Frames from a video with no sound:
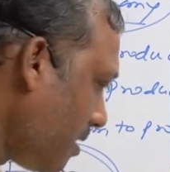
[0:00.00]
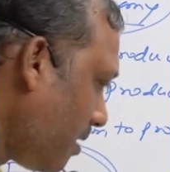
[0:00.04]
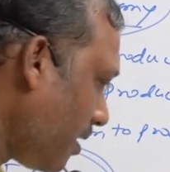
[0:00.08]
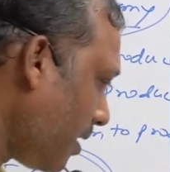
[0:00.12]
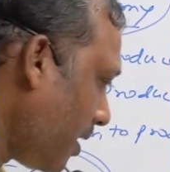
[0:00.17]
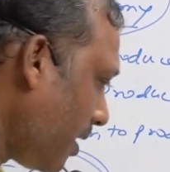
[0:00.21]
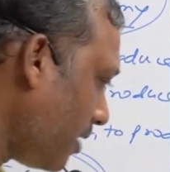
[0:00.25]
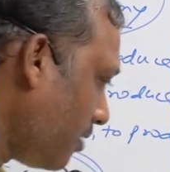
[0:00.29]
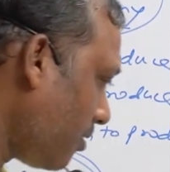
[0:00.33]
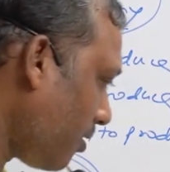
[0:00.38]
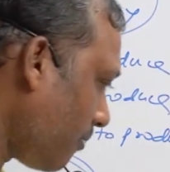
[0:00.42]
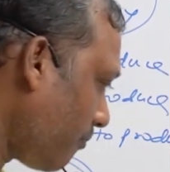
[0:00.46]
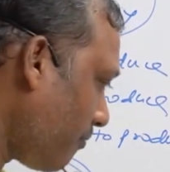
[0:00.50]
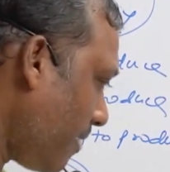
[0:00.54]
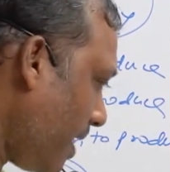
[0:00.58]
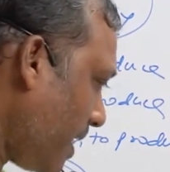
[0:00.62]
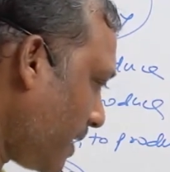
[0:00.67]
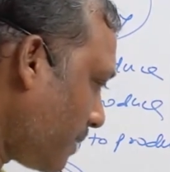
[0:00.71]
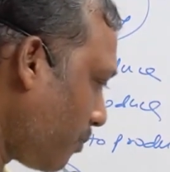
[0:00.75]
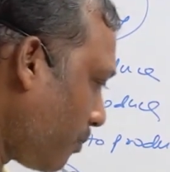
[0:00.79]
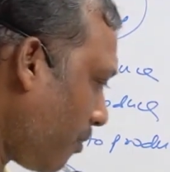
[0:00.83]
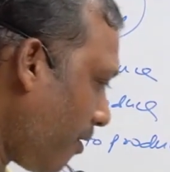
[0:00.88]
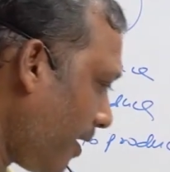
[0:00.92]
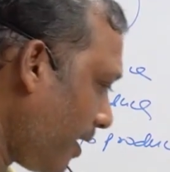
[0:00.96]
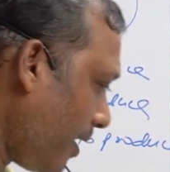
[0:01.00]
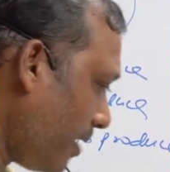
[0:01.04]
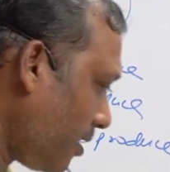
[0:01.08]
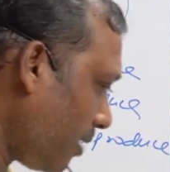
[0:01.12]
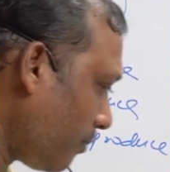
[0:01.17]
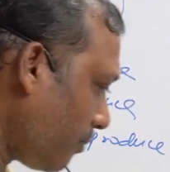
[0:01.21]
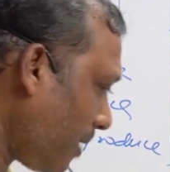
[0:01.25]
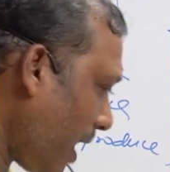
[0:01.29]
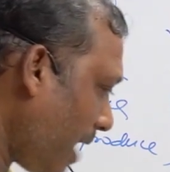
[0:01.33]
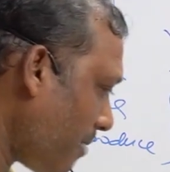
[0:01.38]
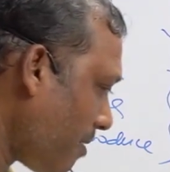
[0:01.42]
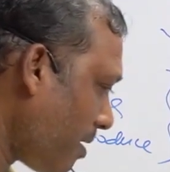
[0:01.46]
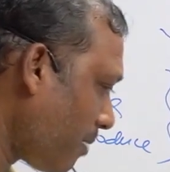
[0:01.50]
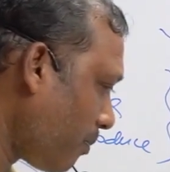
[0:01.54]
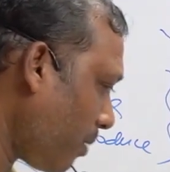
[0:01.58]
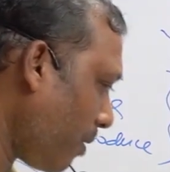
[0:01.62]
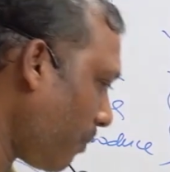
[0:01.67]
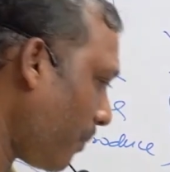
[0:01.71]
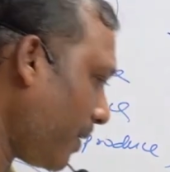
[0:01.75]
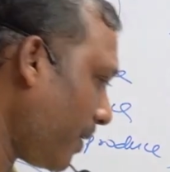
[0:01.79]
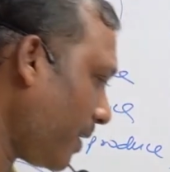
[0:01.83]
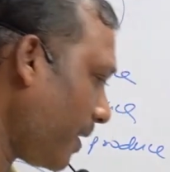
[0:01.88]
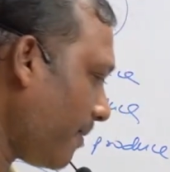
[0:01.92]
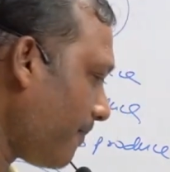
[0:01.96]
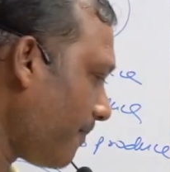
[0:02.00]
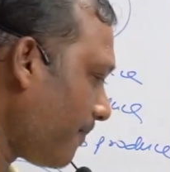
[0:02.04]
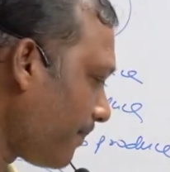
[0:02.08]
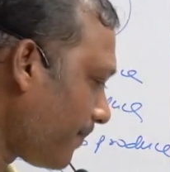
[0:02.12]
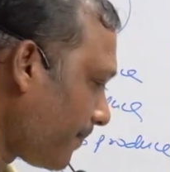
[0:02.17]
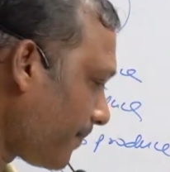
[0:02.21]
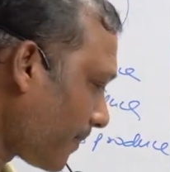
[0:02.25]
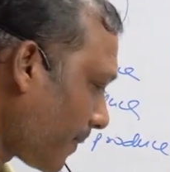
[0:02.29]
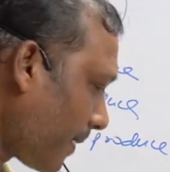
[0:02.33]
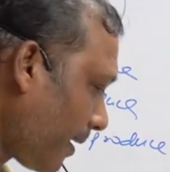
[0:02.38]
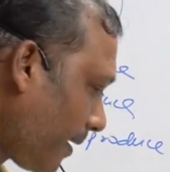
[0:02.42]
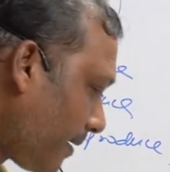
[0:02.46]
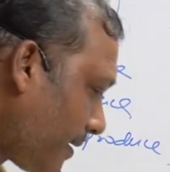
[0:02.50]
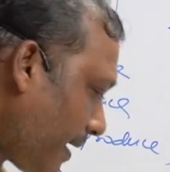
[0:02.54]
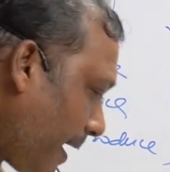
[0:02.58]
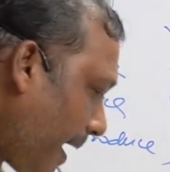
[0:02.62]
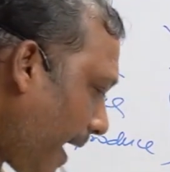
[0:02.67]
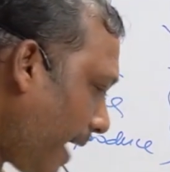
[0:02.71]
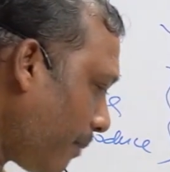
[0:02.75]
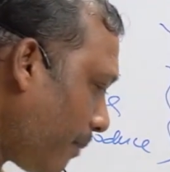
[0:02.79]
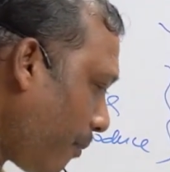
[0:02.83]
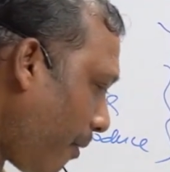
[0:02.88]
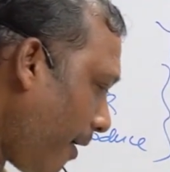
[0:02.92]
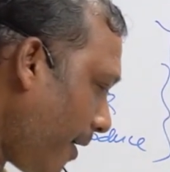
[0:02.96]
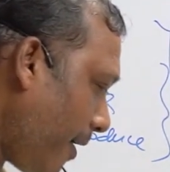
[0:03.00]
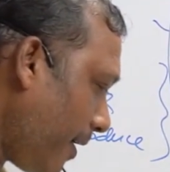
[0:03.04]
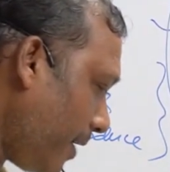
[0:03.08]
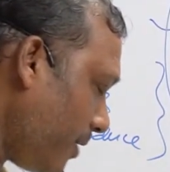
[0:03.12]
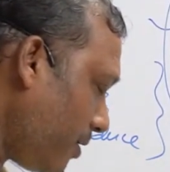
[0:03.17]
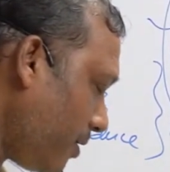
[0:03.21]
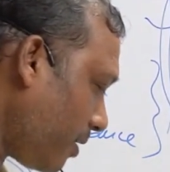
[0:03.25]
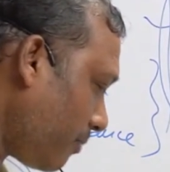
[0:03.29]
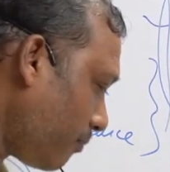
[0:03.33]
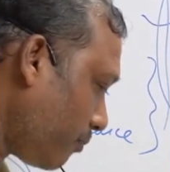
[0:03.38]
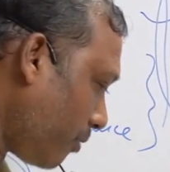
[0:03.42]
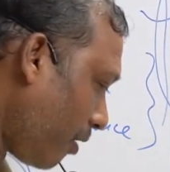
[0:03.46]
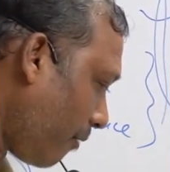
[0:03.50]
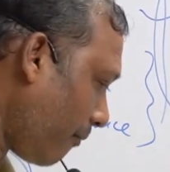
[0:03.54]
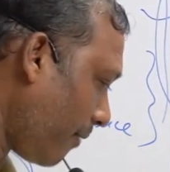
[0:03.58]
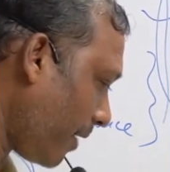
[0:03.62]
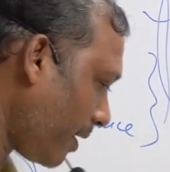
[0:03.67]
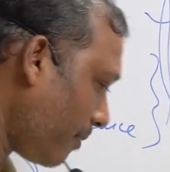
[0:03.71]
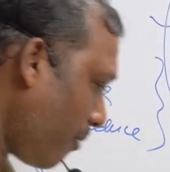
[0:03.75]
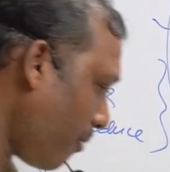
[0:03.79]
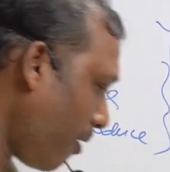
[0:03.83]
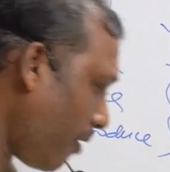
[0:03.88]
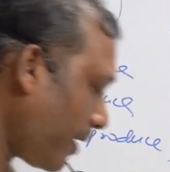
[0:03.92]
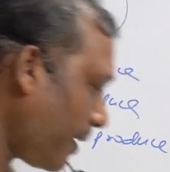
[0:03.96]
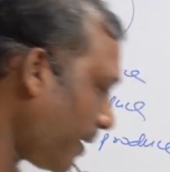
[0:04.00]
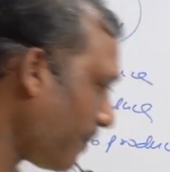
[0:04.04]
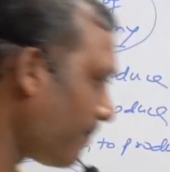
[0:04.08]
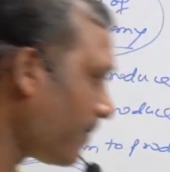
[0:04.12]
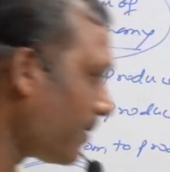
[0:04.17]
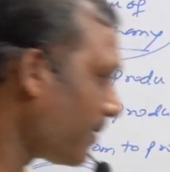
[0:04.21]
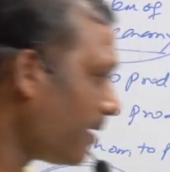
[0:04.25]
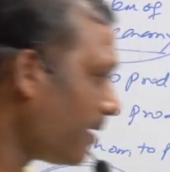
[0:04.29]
It is your first point is your private property. Second point is your profit motive.